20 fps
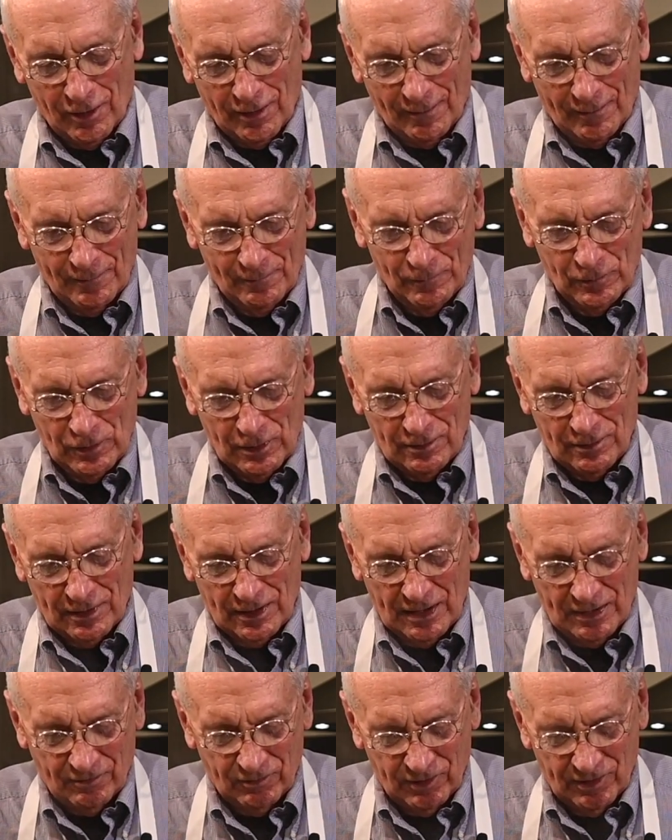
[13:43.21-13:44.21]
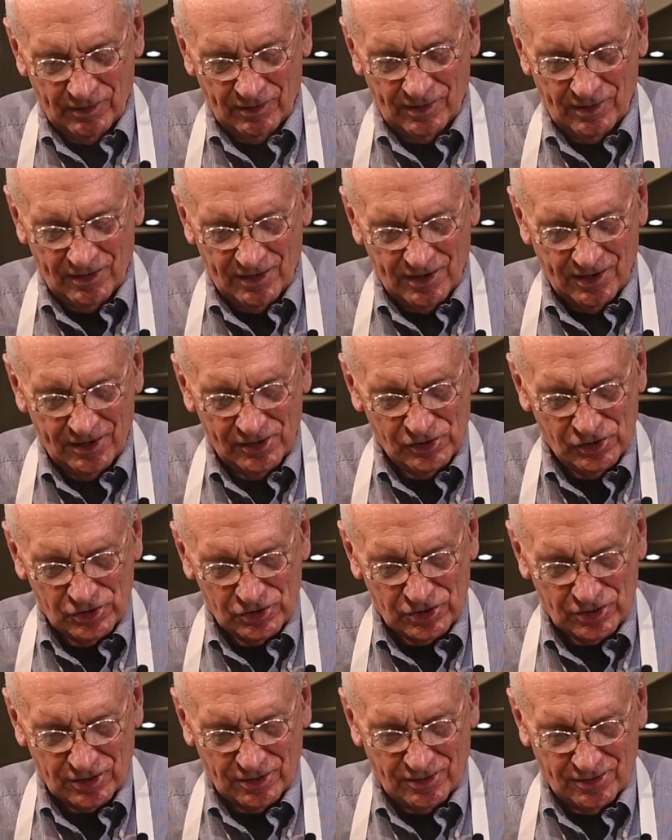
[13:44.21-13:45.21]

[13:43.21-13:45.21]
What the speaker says: I have a nice